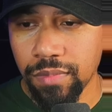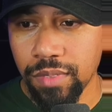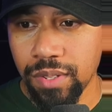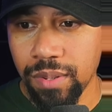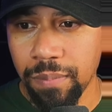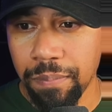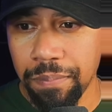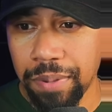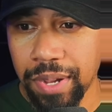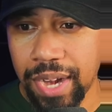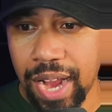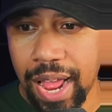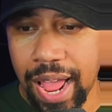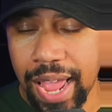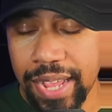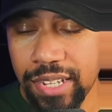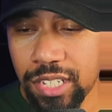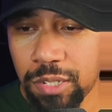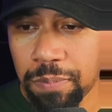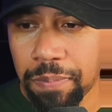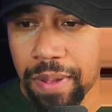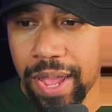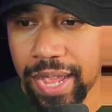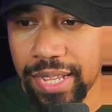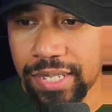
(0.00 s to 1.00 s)
But Ice
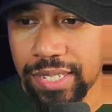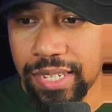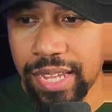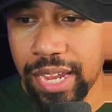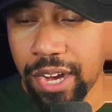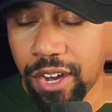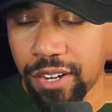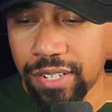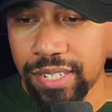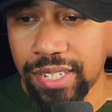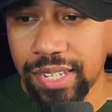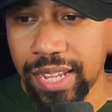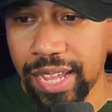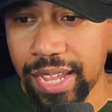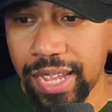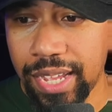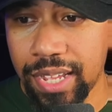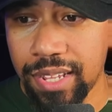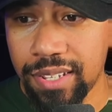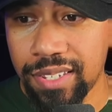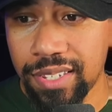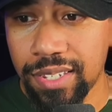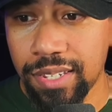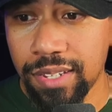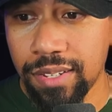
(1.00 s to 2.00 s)
Spice here
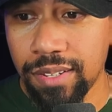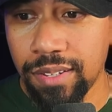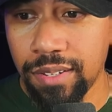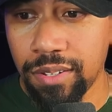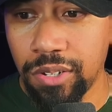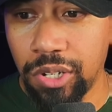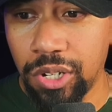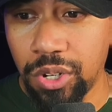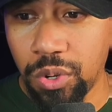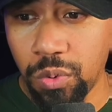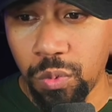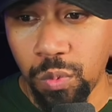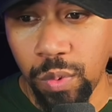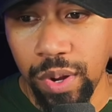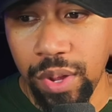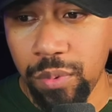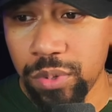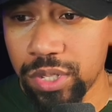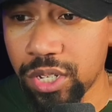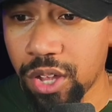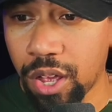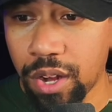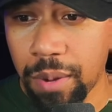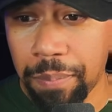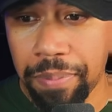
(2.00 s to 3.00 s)
says we was
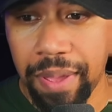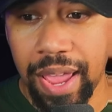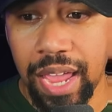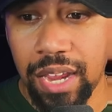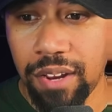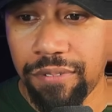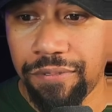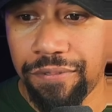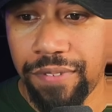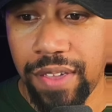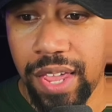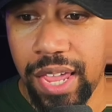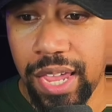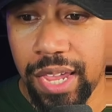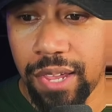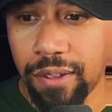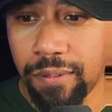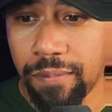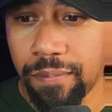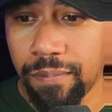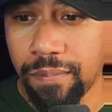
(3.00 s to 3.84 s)
gonna pay the fee.